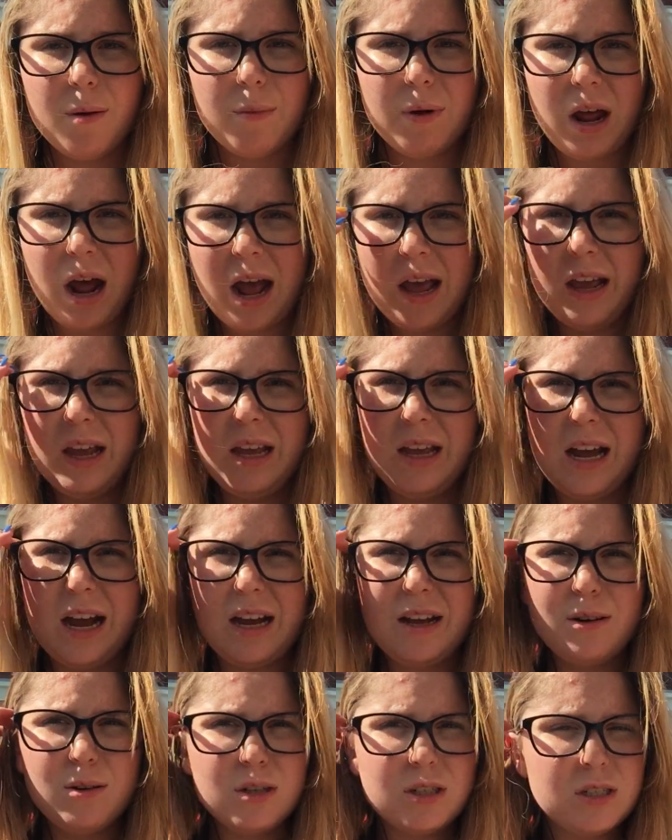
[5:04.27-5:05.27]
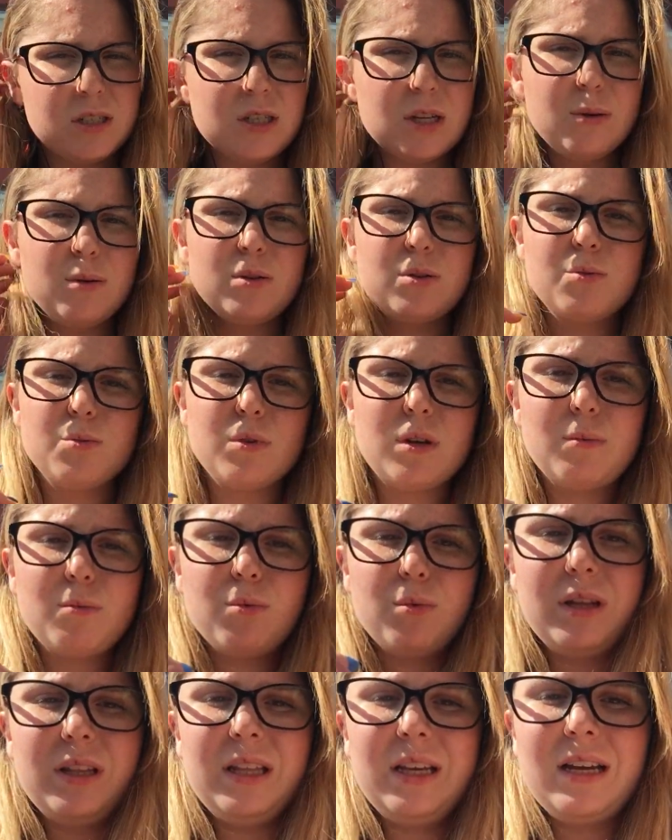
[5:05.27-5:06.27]
But yeah, it was
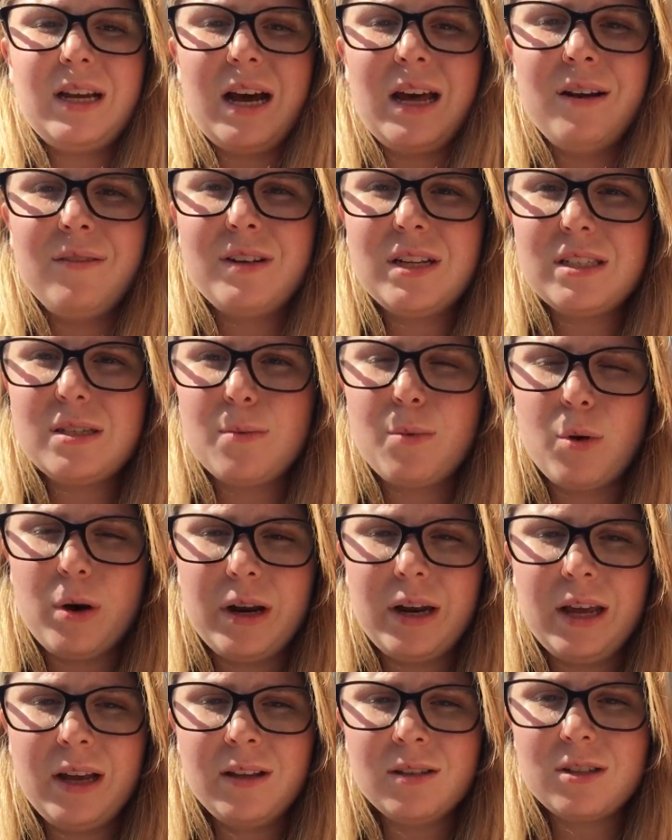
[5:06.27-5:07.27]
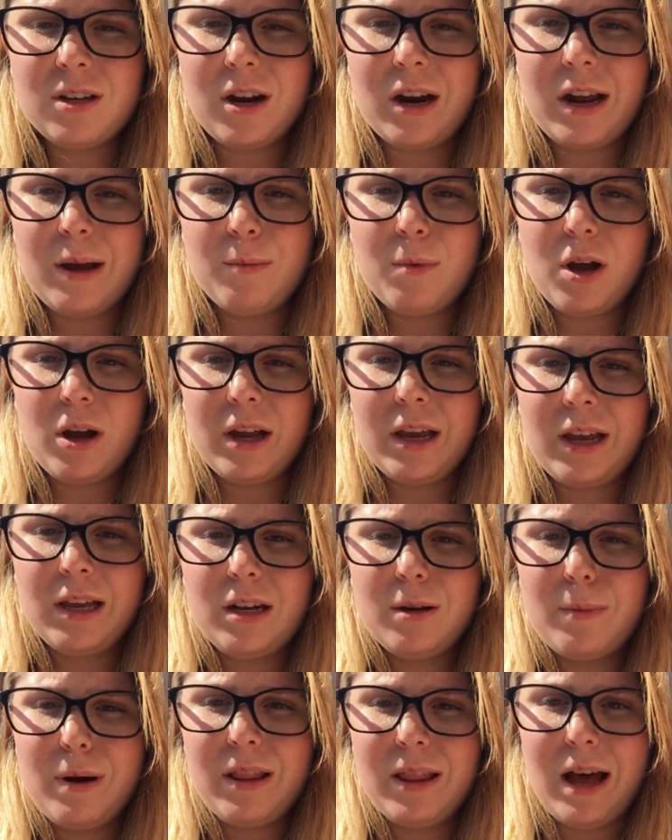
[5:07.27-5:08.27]
really kind of disappointing. Sorry, I'm logging
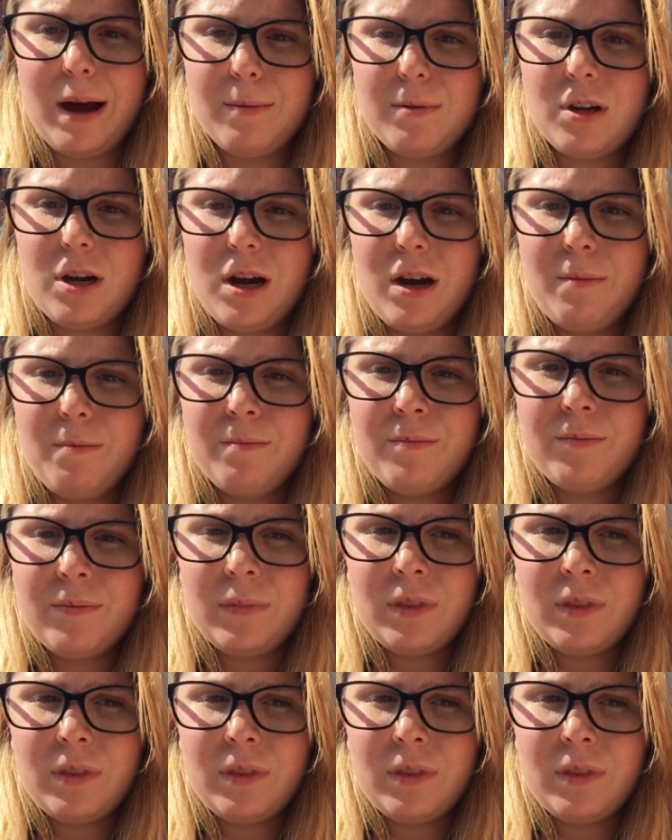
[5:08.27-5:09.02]
into my laptop.